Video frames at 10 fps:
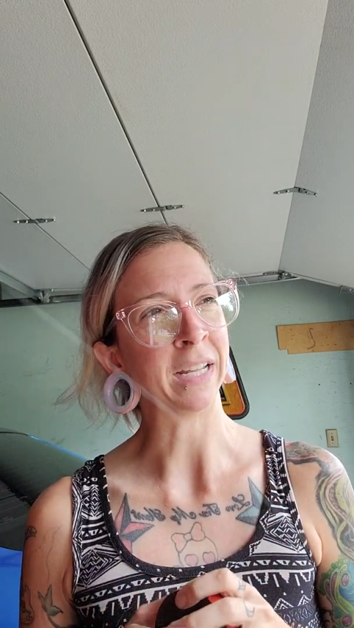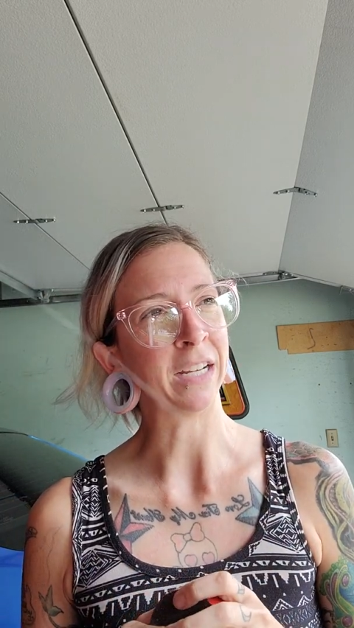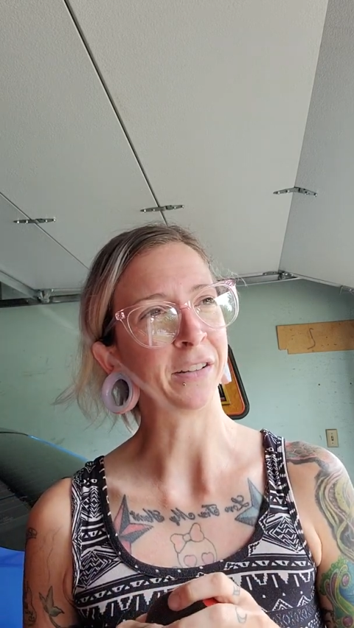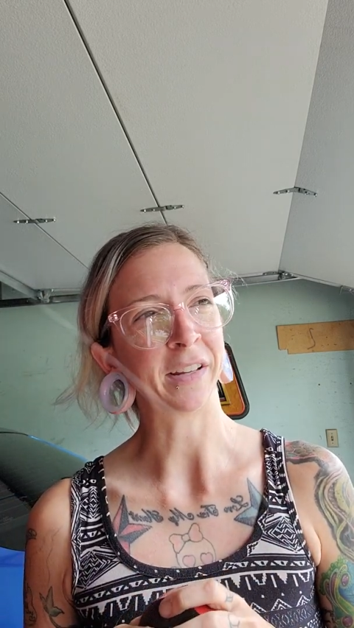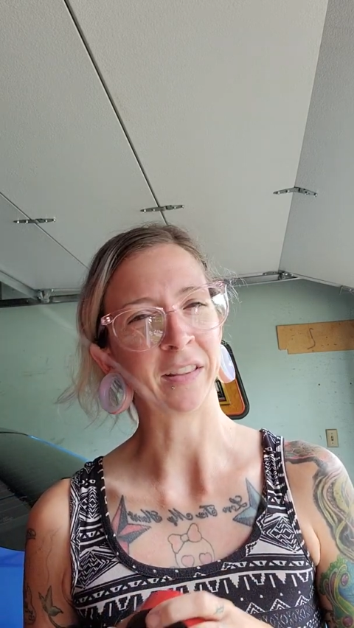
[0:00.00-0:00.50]

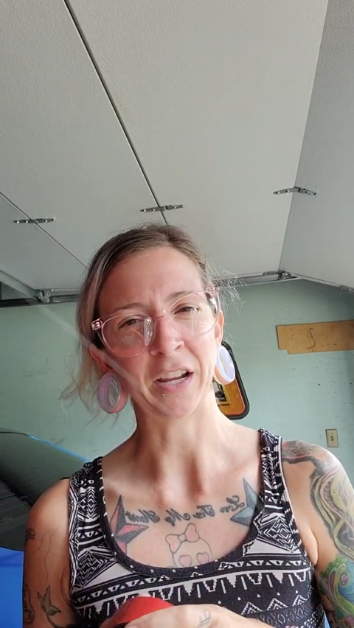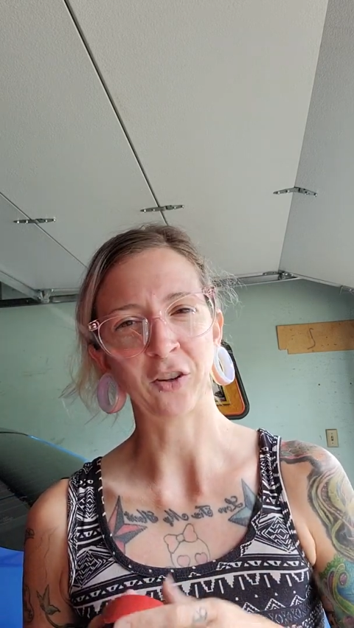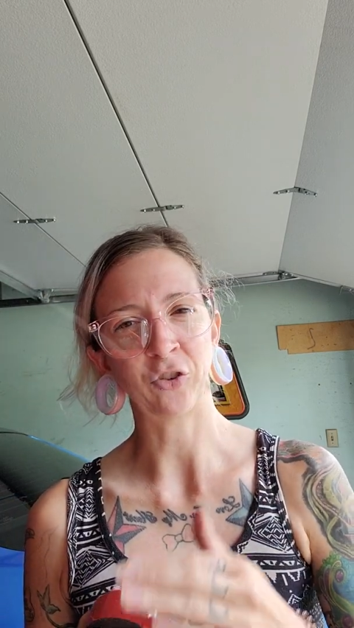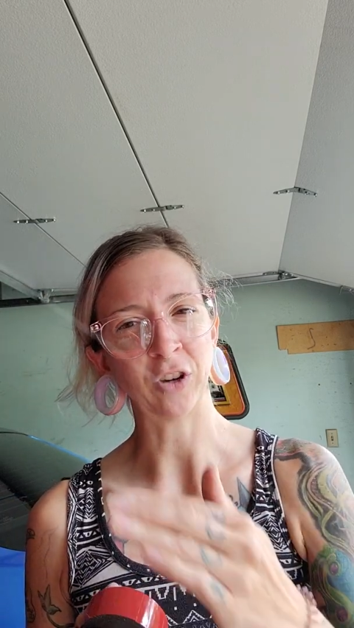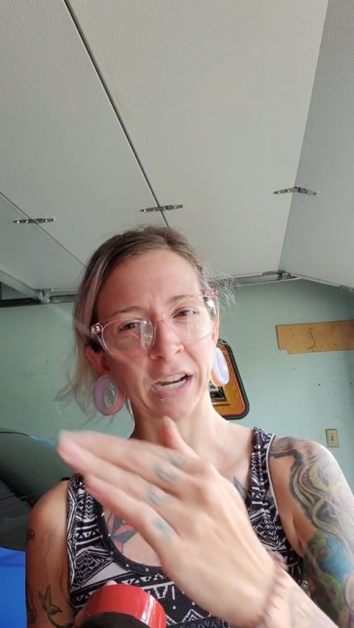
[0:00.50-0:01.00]
they just had
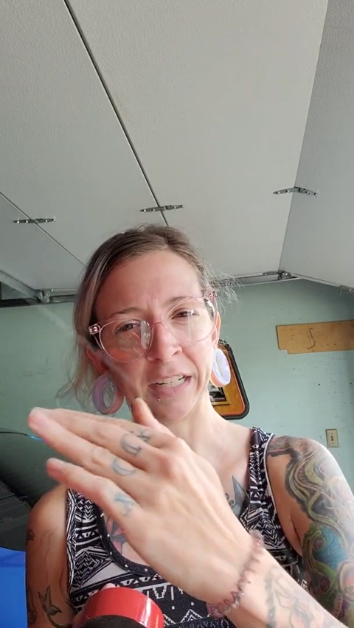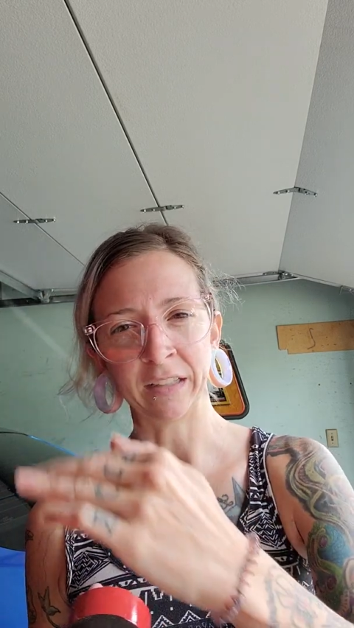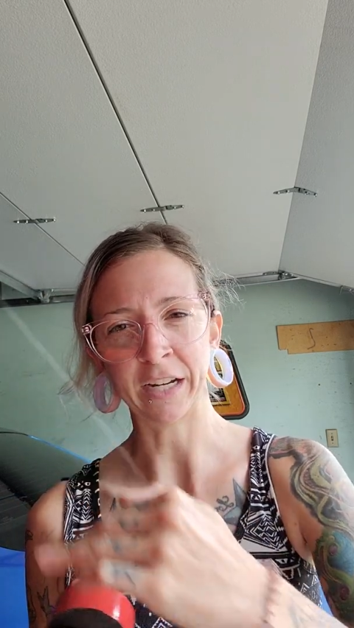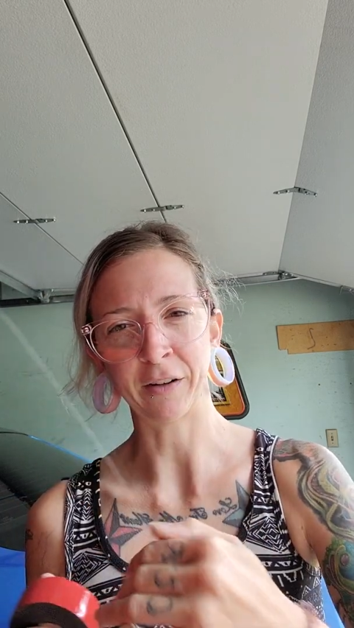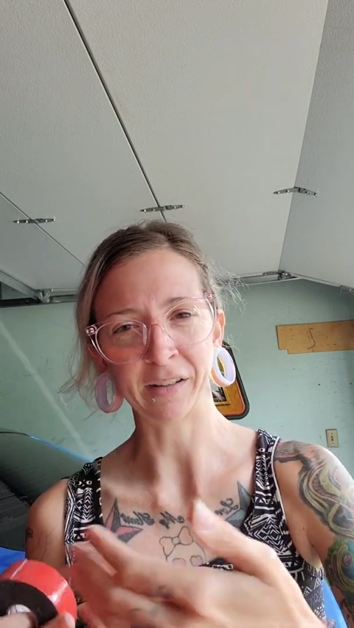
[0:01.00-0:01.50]
like shiny
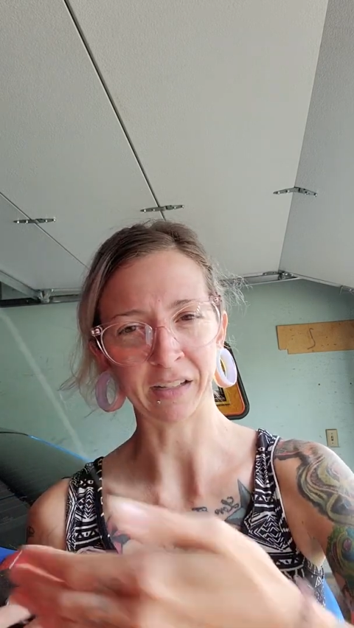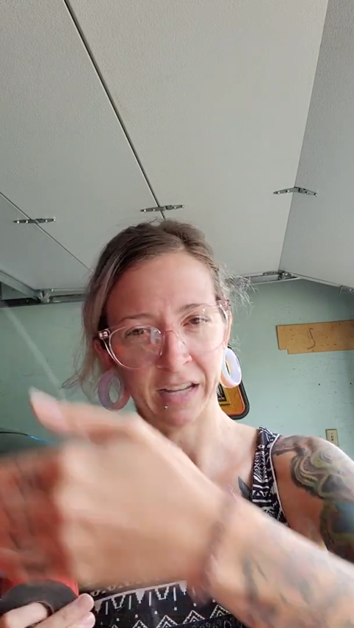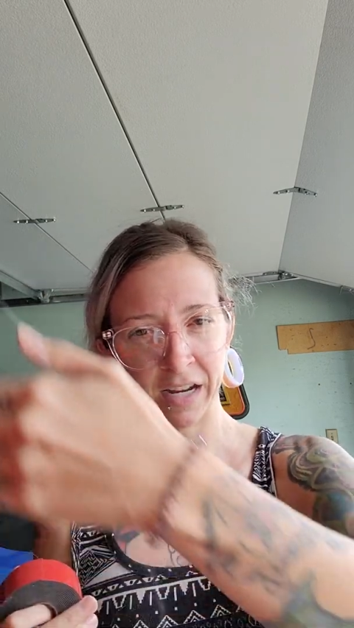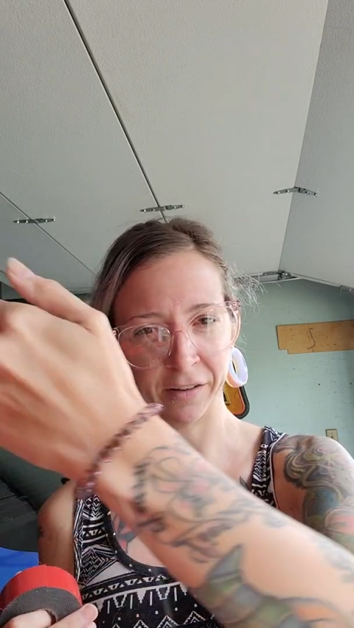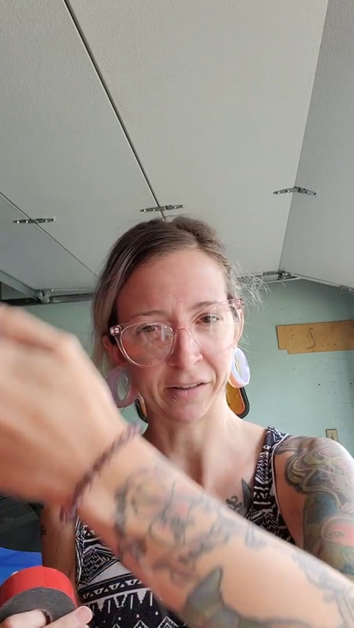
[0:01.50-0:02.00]
layers, like
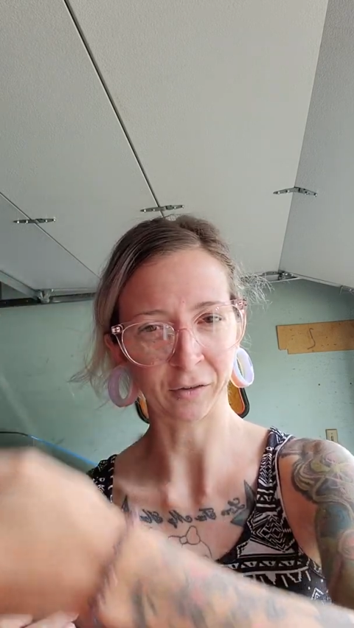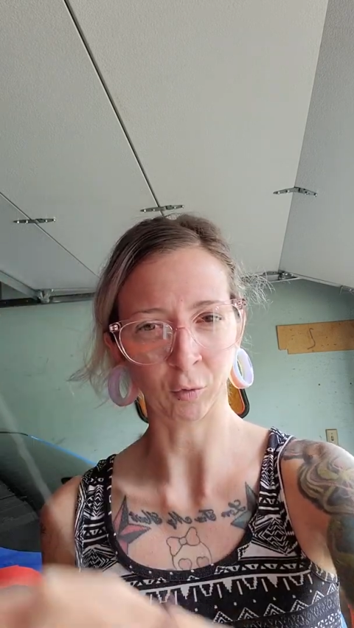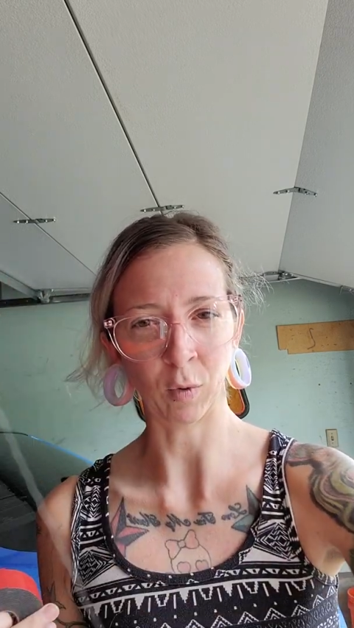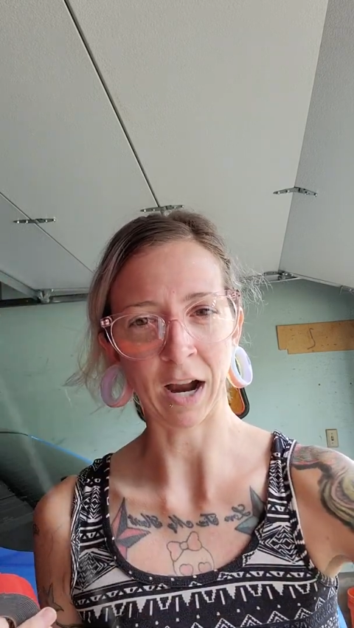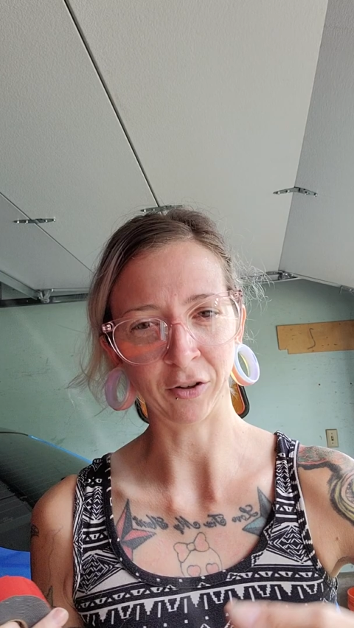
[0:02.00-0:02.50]
they had
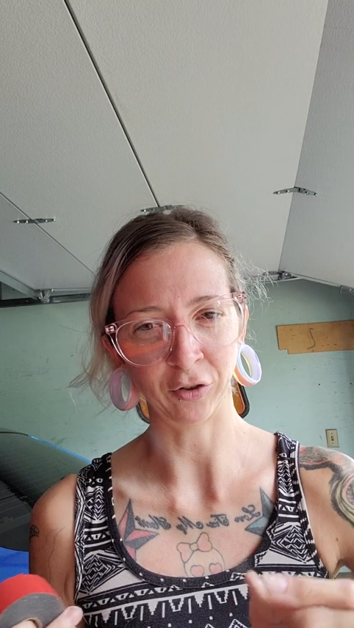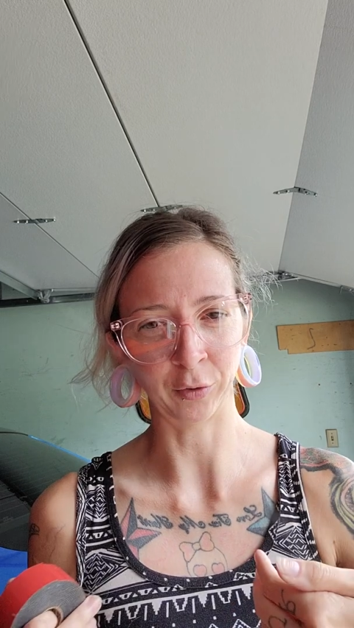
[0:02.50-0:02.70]
scratched